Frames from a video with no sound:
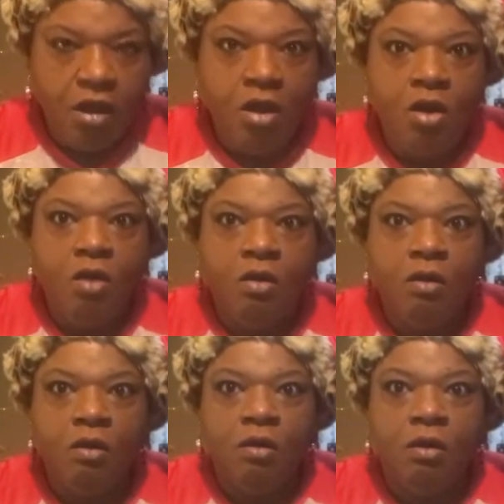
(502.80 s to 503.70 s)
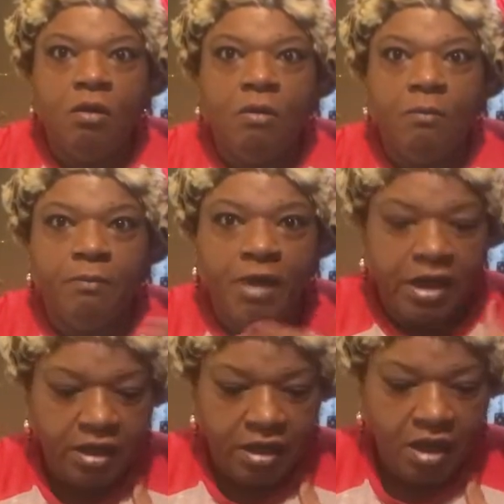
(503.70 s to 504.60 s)
oh my
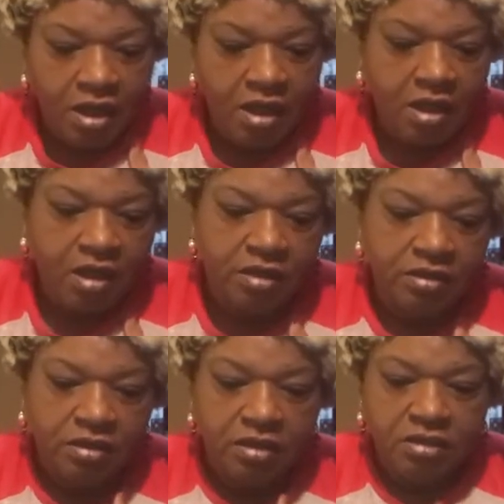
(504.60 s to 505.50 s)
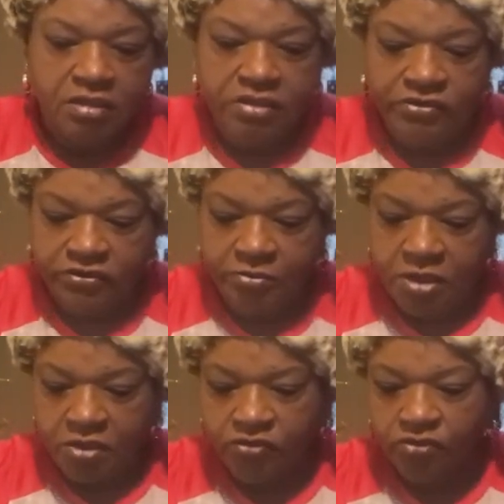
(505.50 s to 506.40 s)
God. This
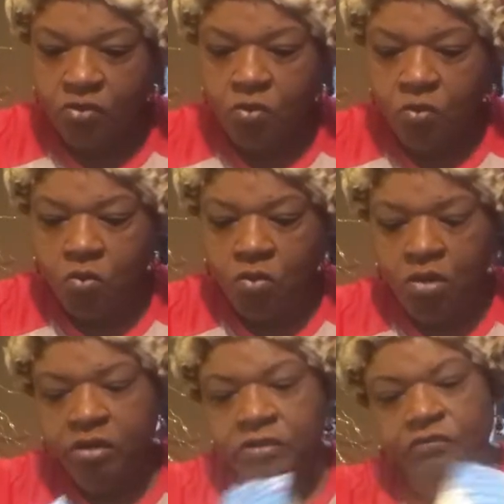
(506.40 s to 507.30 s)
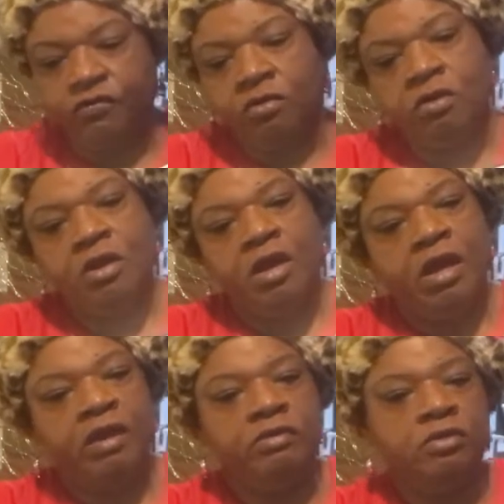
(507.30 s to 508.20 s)
smells wonderful.
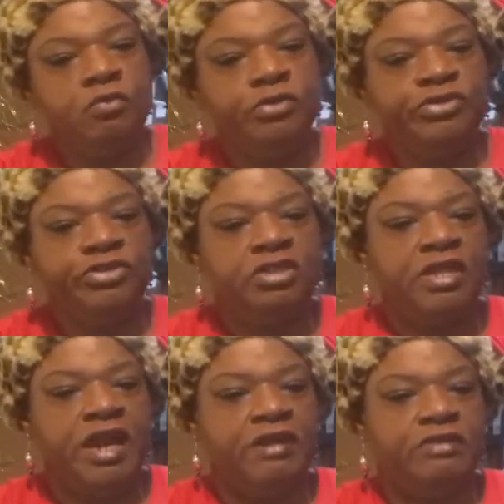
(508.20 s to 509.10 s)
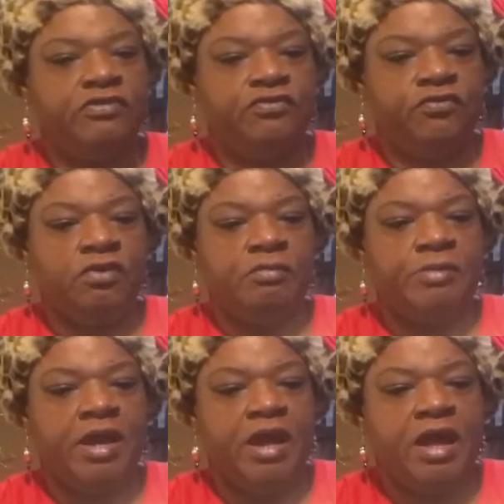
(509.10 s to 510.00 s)
I don't know where she got this from,
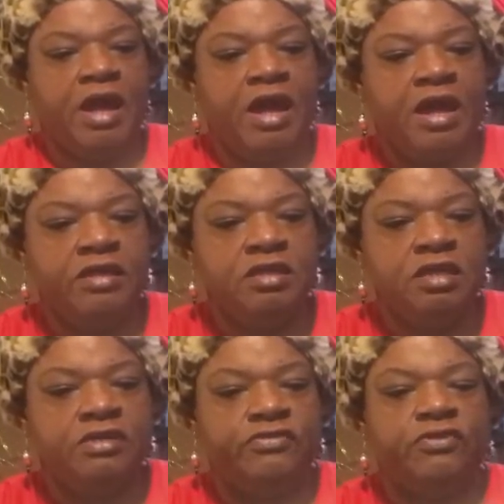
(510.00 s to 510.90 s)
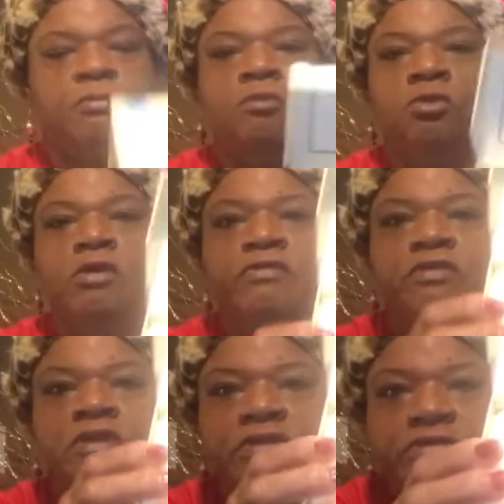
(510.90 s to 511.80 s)
but I need some more
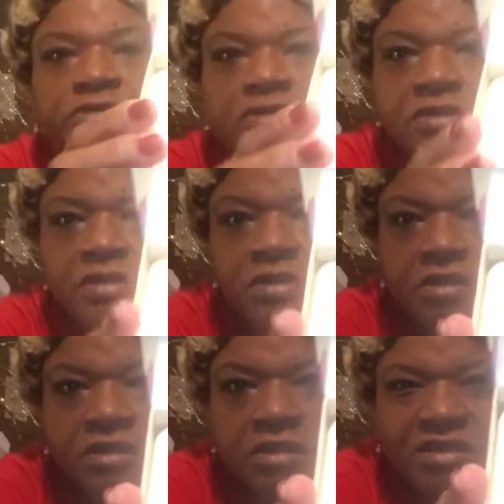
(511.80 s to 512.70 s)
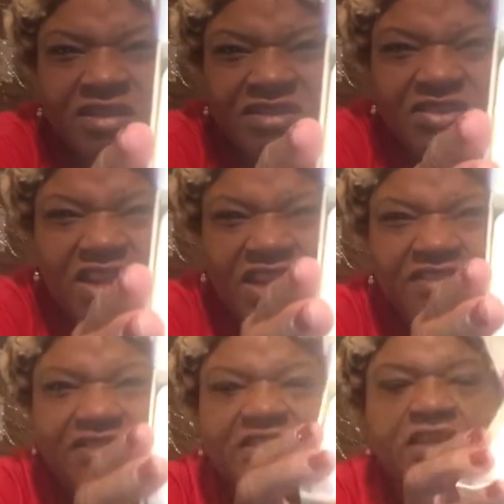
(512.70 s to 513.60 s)
of this. You
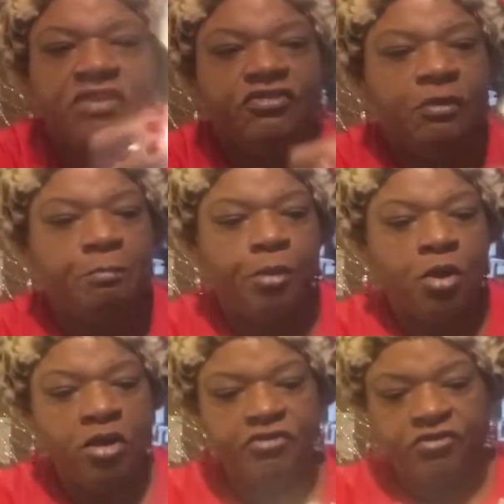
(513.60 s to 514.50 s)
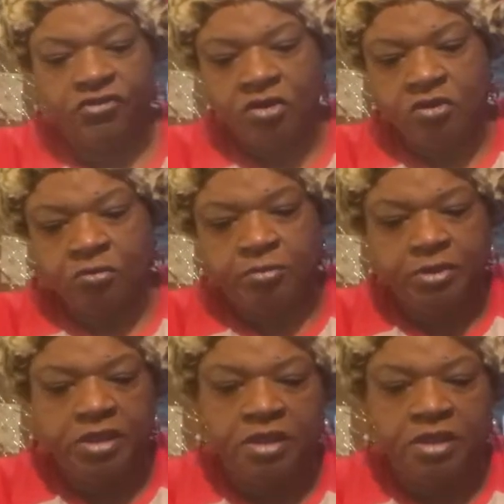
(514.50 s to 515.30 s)
can't see it, it's a bar soap, but